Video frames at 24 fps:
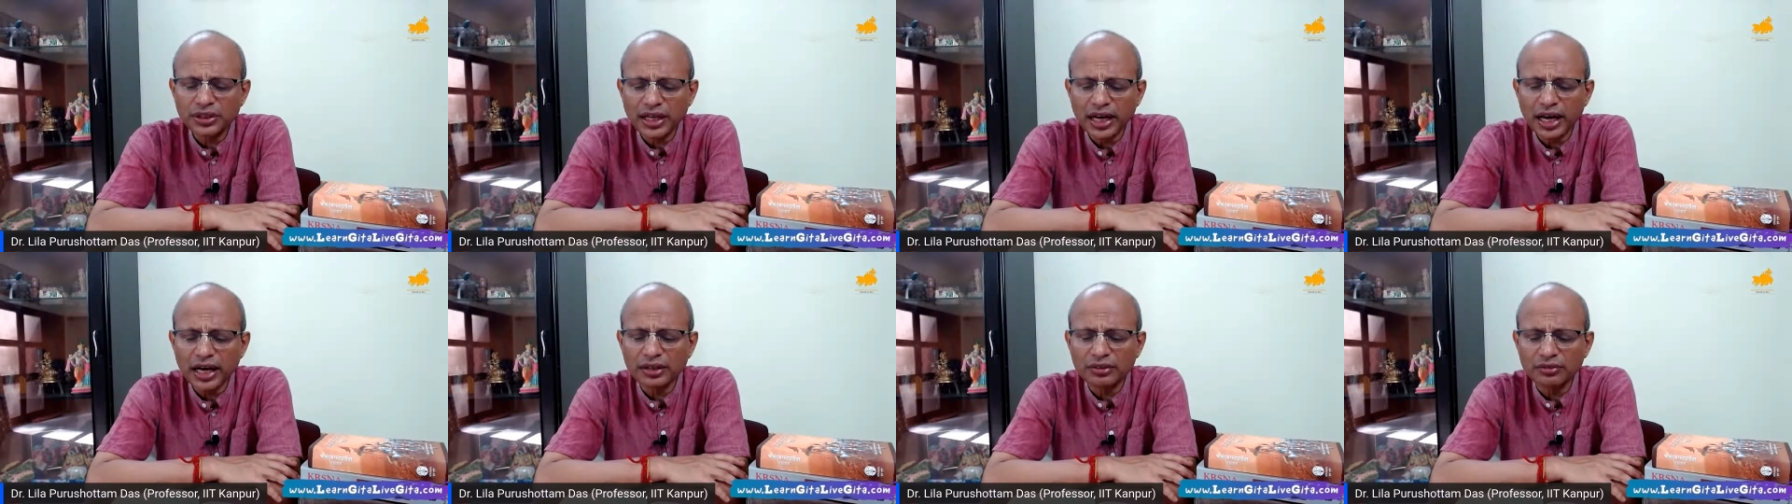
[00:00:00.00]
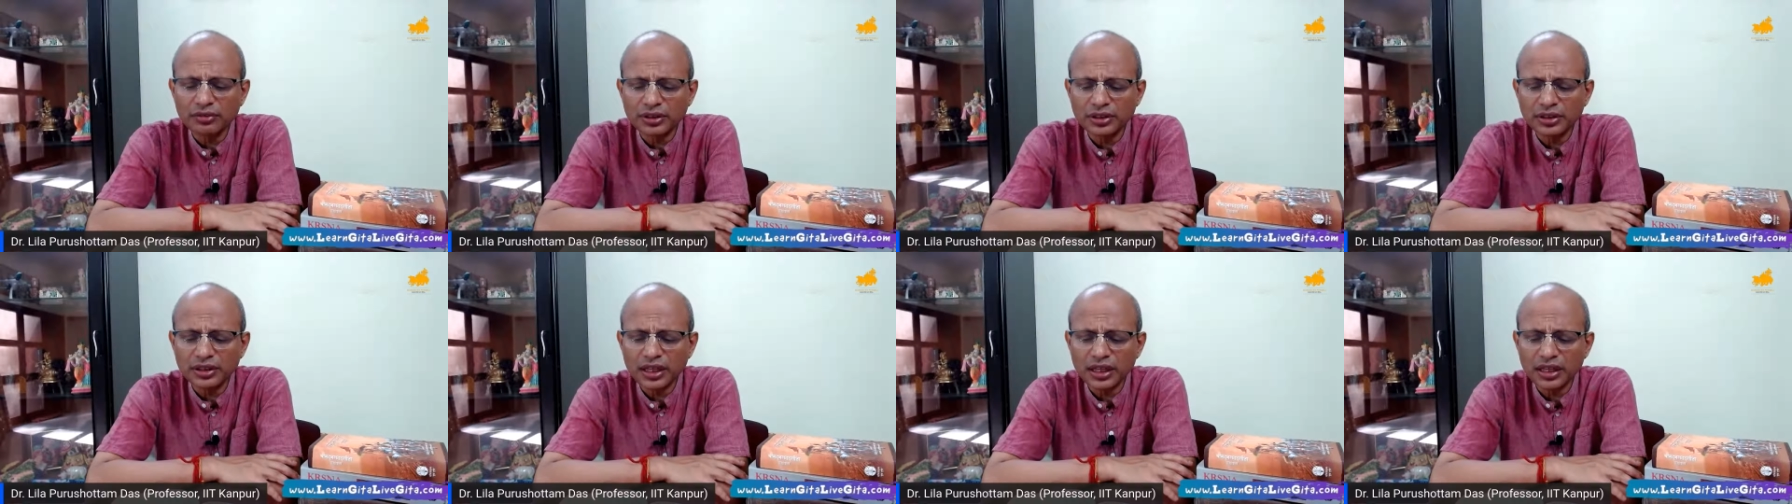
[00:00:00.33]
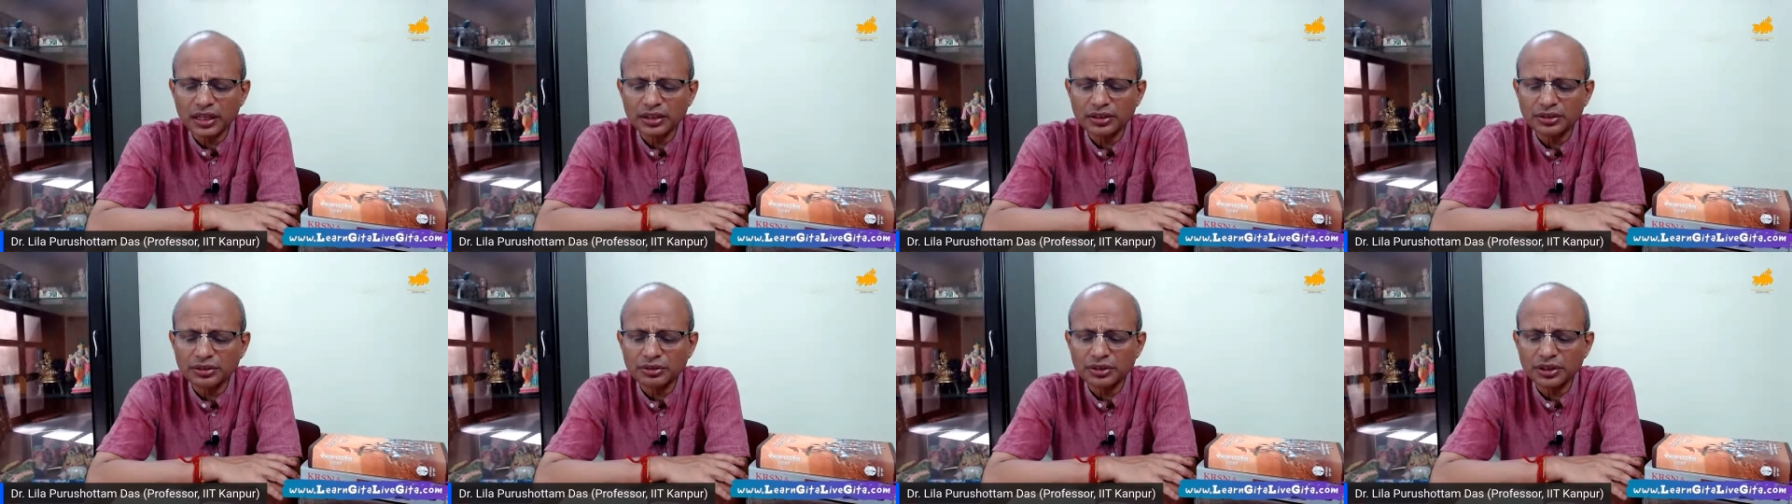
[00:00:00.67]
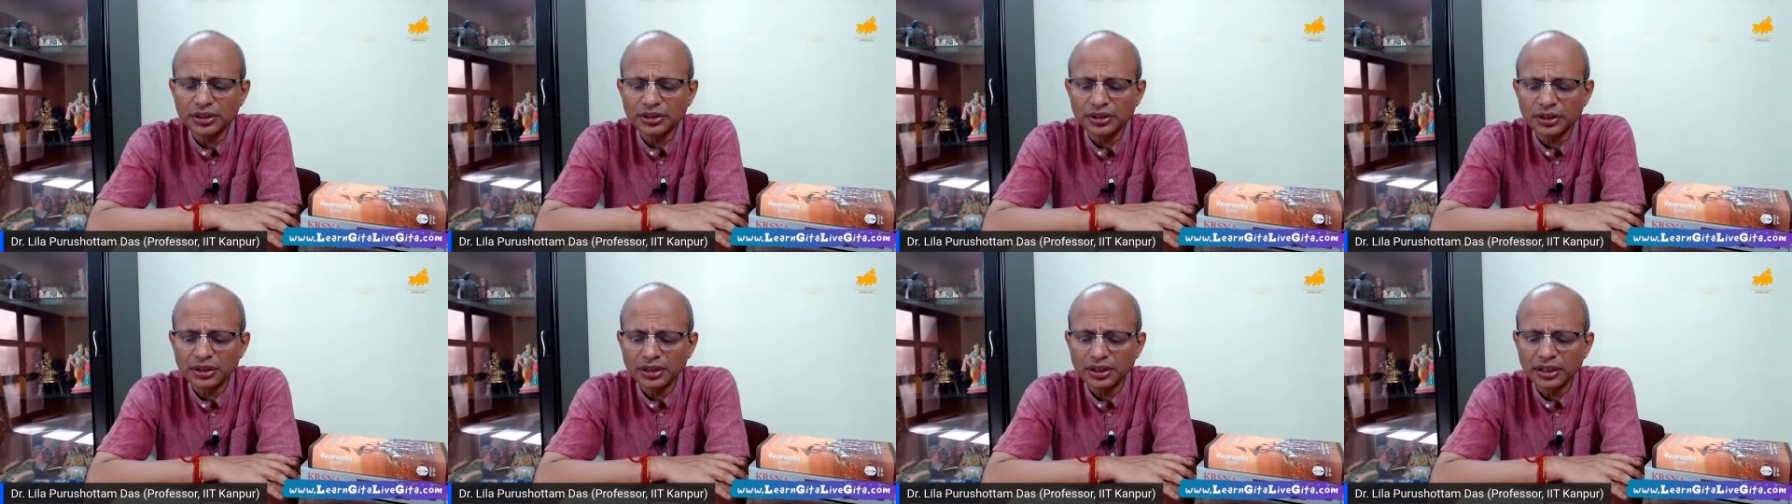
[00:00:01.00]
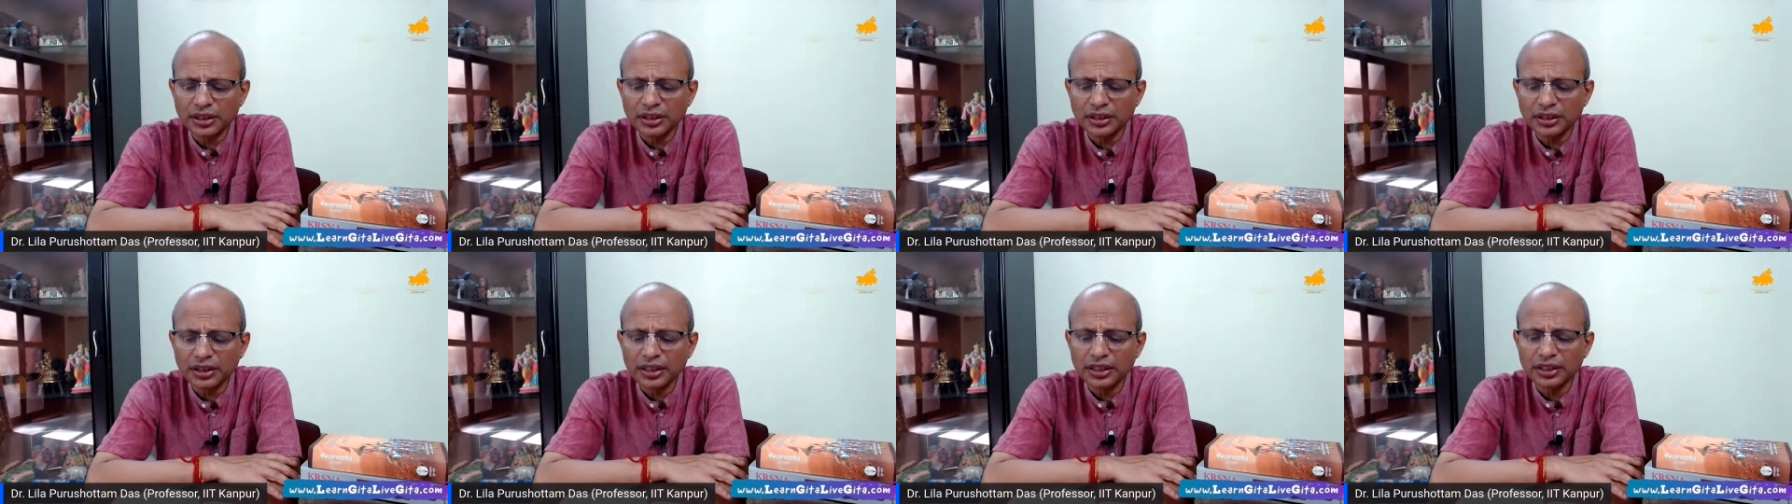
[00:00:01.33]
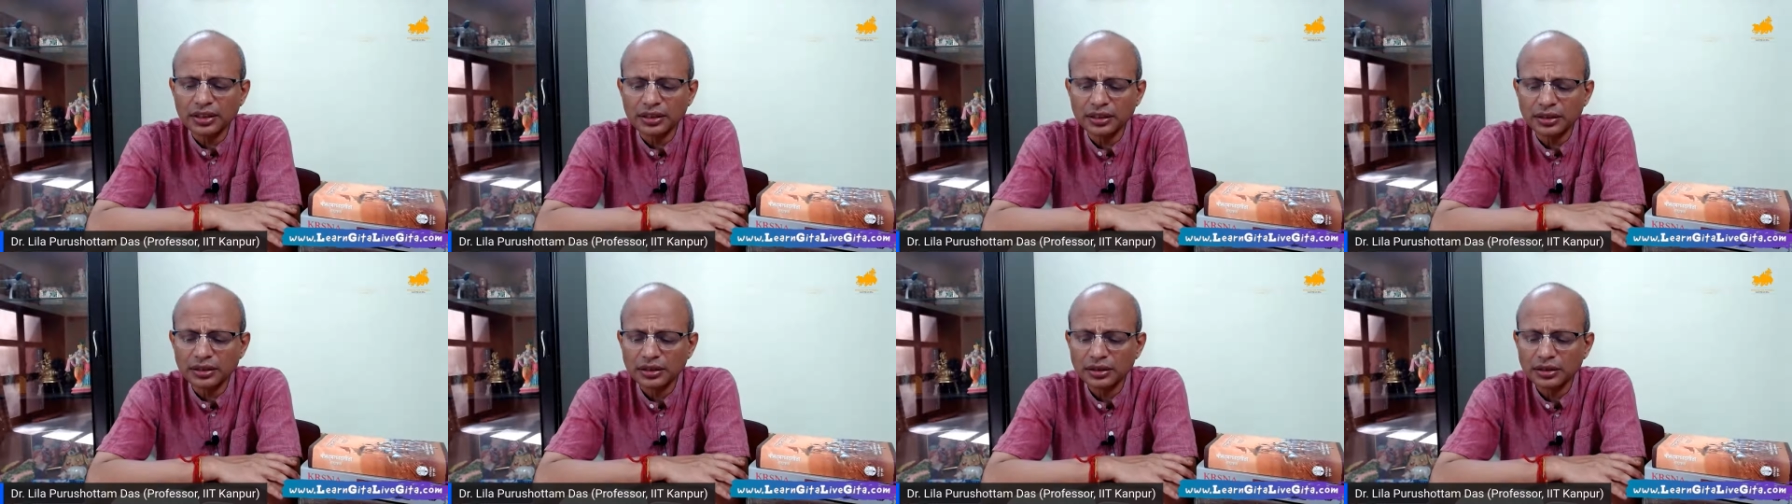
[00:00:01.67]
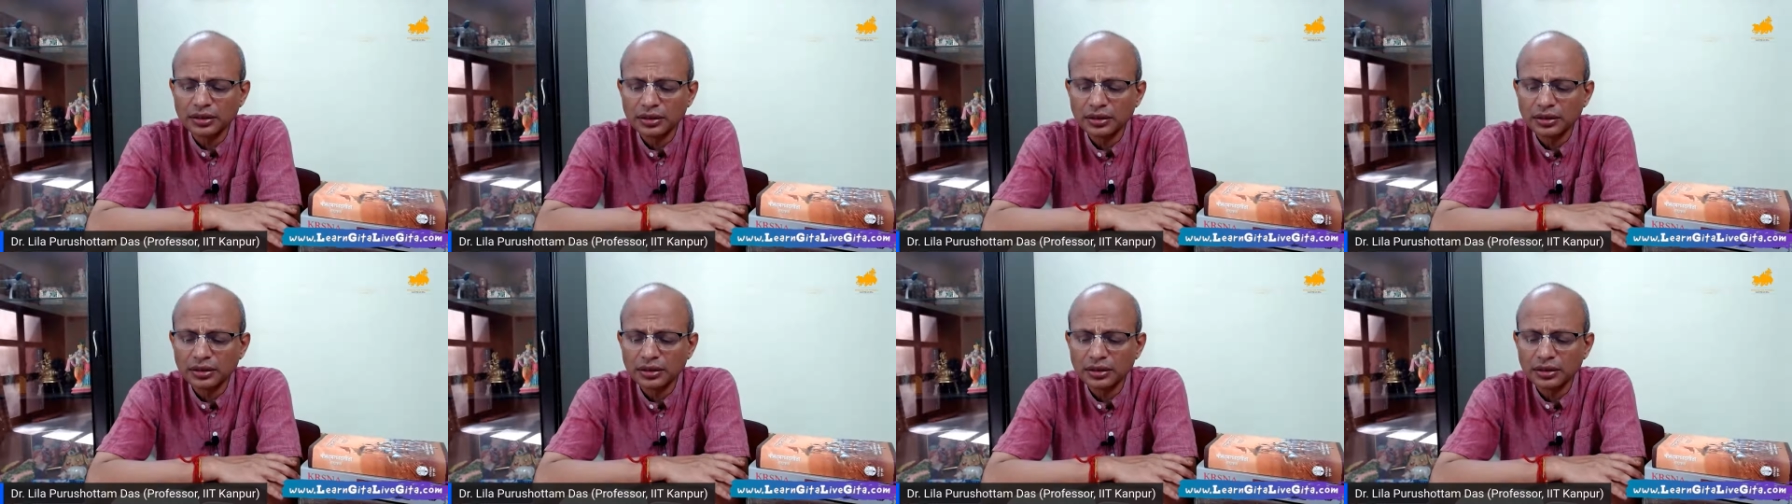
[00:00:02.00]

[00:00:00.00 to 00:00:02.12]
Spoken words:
category are literature contained.